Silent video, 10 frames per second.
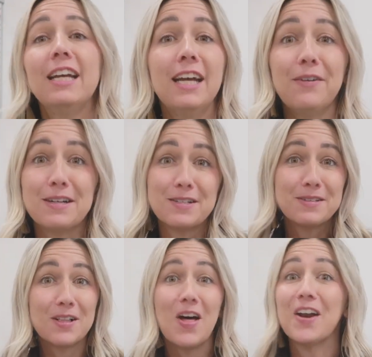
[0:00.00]
anyways, it
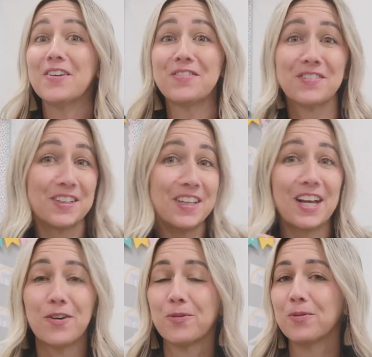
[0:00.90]
was a lot of
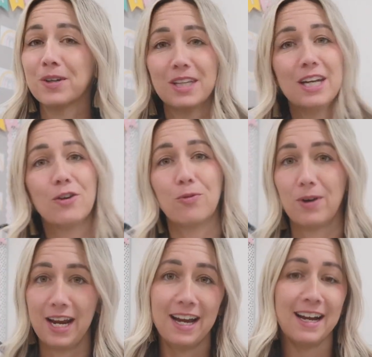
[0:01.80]
like really
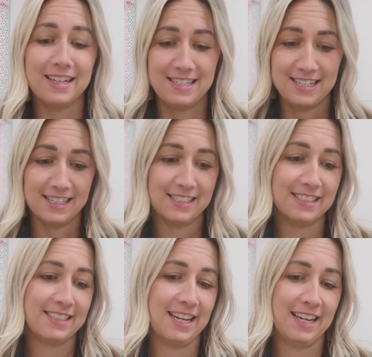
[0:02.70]
great
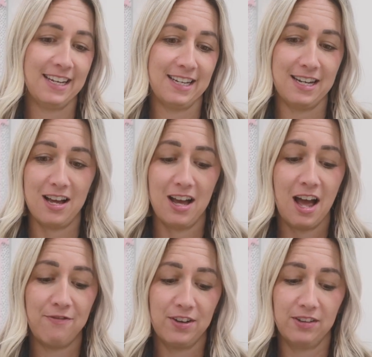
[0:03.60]
ideas, and
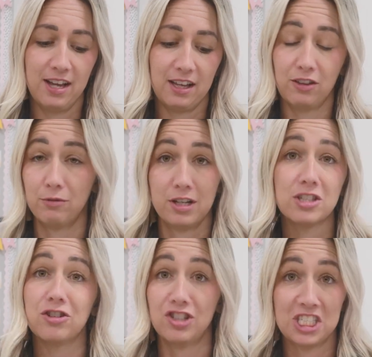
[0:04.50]
I feel like the
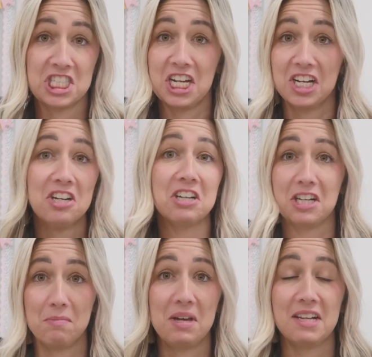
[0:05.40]
research is there
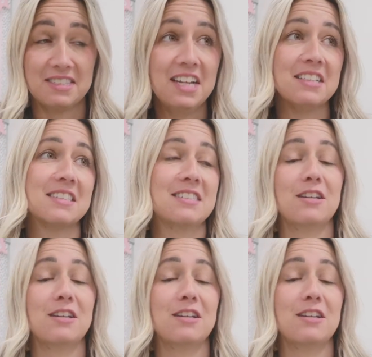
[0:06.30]
and it makes sense.